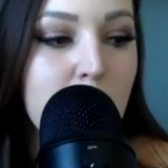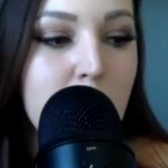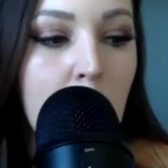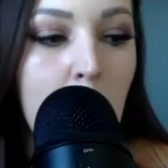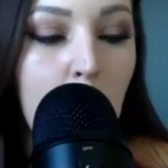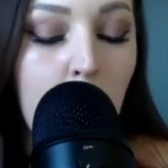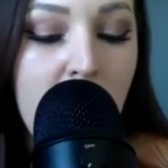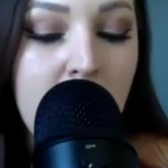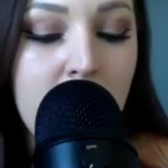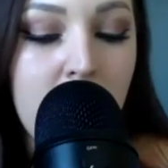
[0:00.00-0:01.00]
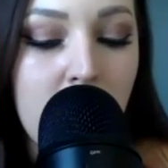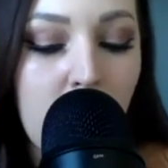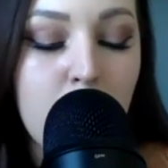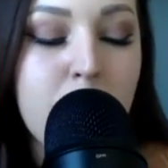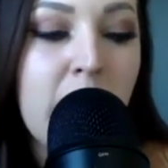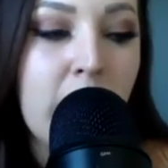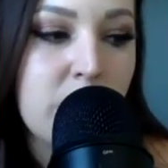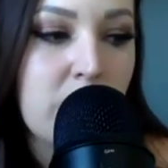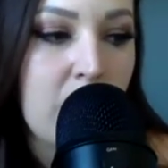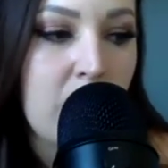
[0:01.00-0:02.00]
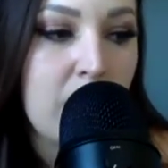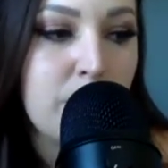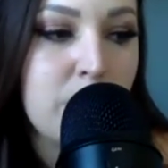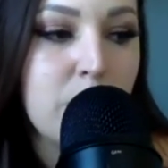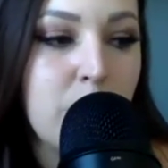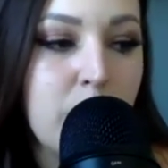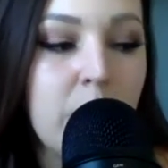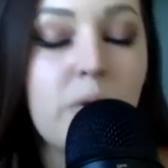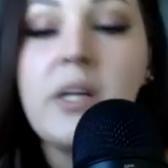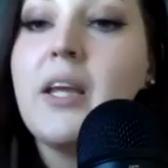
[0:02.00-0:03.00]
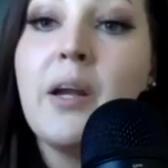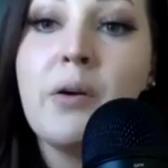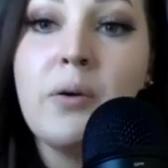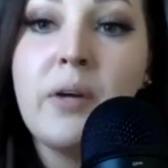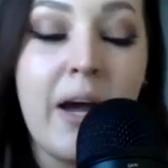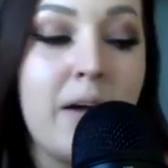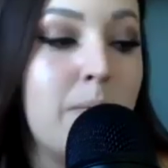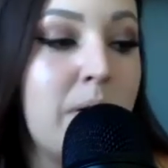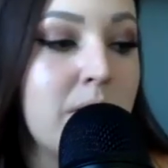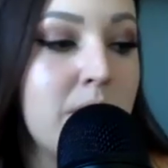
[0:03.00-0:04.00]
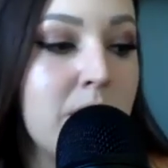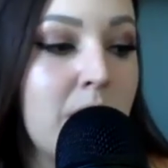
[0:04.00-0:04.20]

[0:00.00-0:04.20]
So when her marriage comes to the Greek hero Cadmus,